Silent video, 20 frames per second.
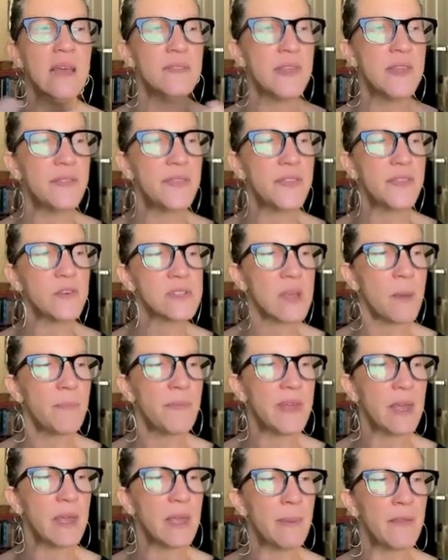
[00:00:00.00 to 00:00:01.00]
that there's
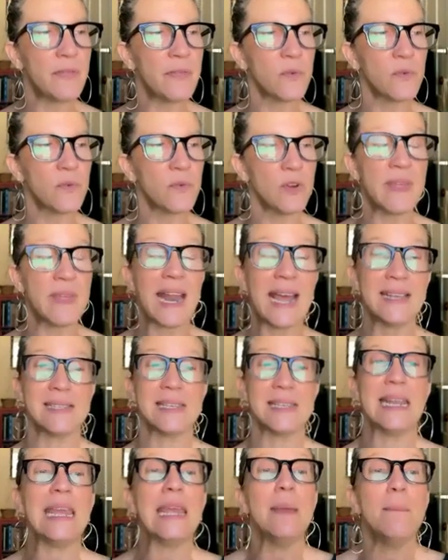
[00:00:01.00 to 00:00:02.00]
something about the room that
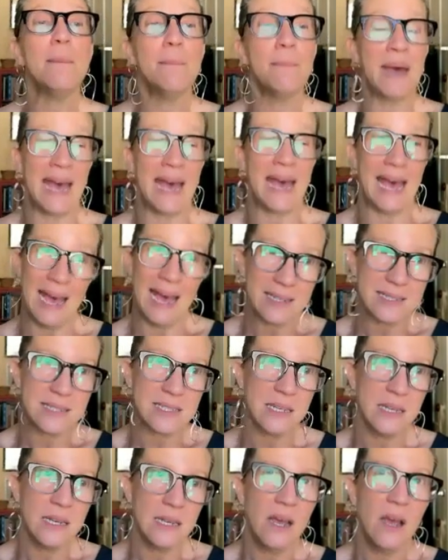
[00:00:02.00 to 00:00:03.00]
has an
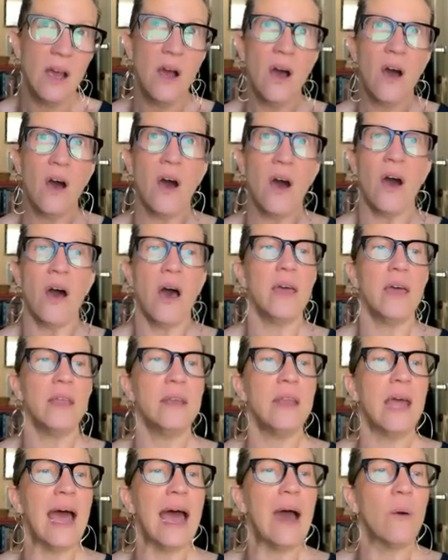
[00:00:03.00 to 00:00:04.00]
impact
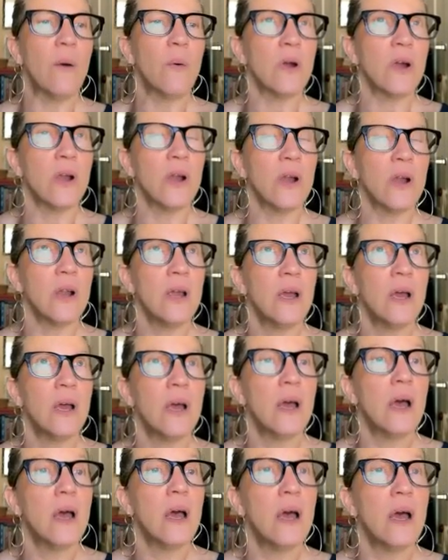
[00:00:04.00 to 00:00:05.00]
on our
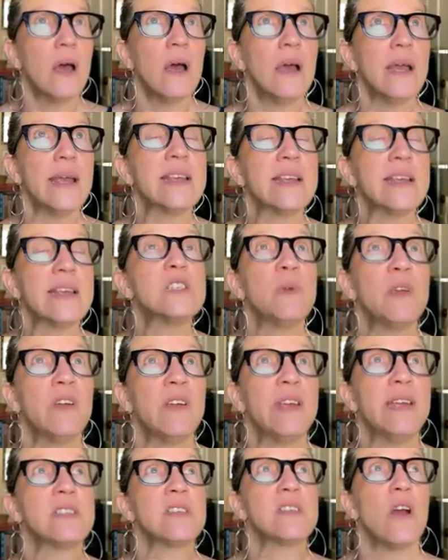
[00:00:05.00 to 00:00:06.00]

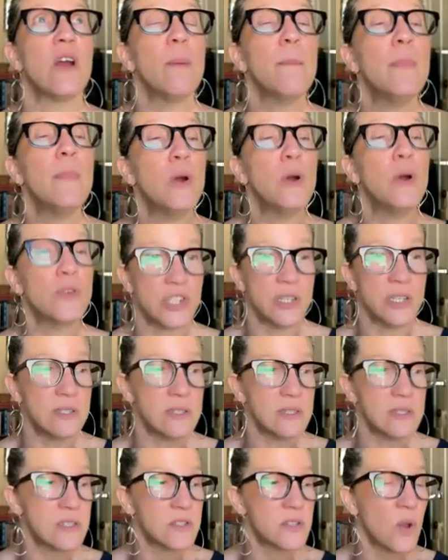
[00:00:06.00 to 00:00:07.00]
experience, our
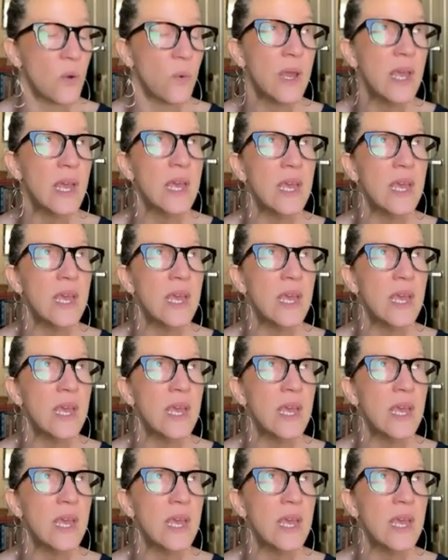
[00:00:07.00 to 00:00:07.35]
emotions. So